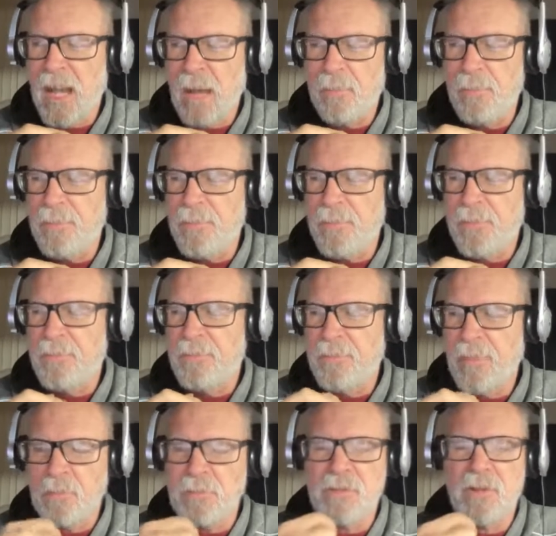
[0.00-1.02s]
I'm
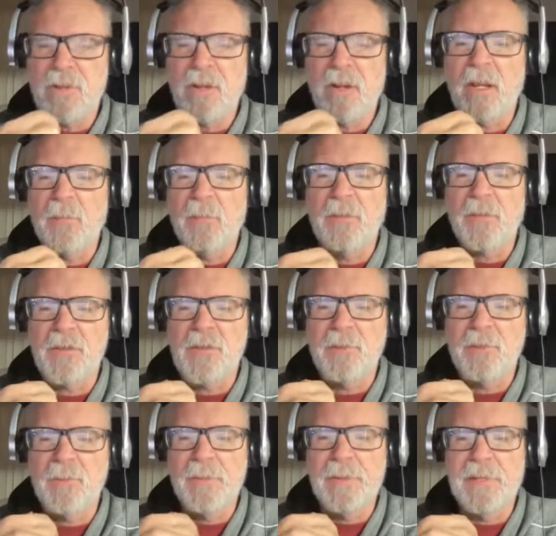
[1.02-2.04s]
sure an Audible
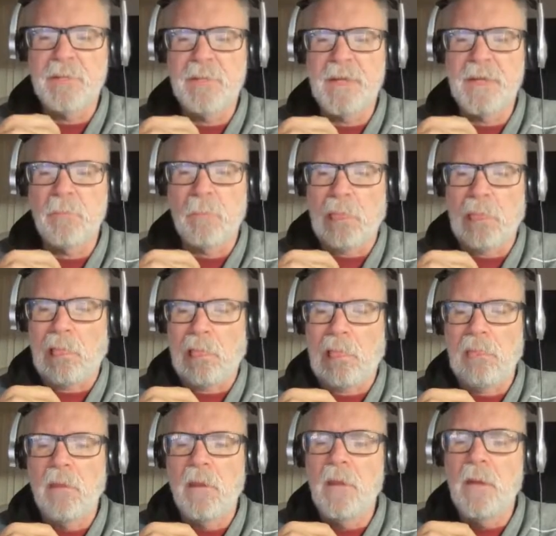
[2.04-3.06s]
version would be kind of bleh.
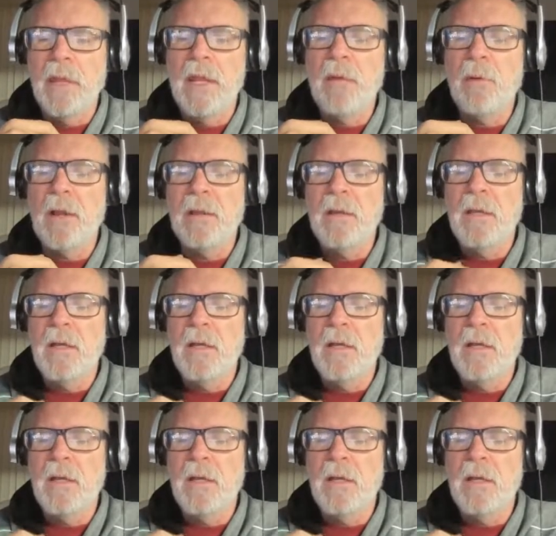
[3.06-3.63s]
Anyway.